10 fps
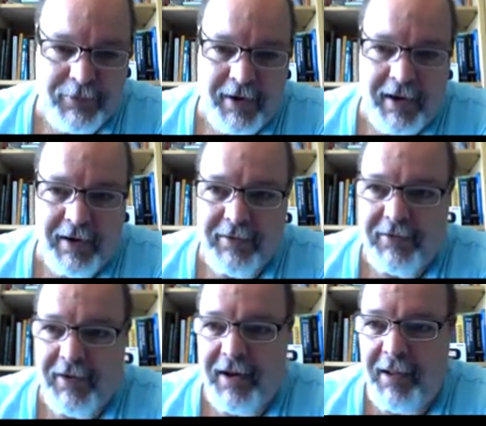crying
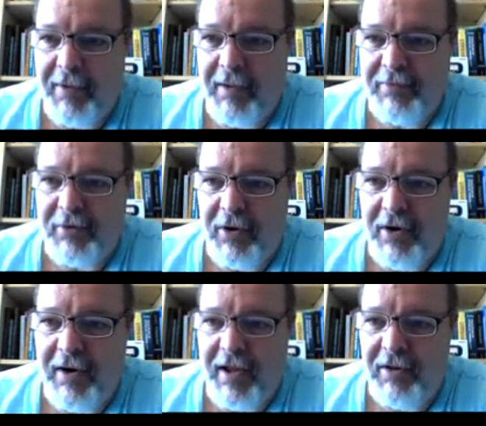saying i'm, I'm
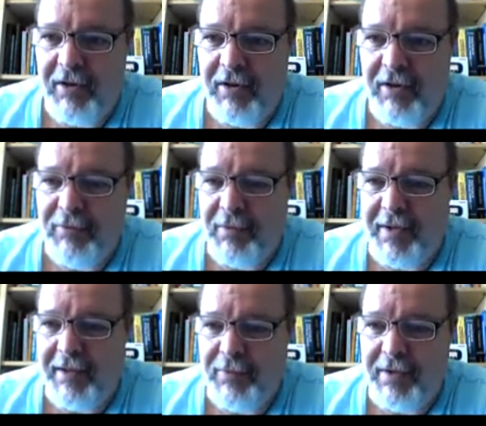sorry i love women i
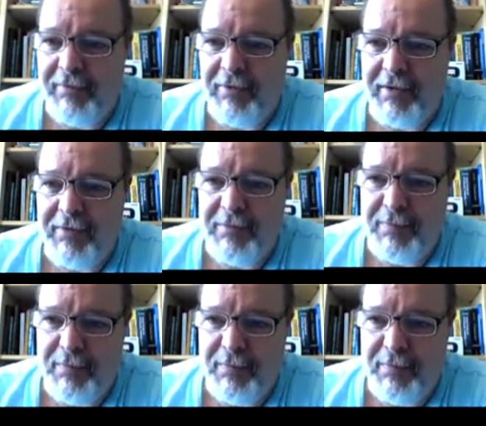would never ever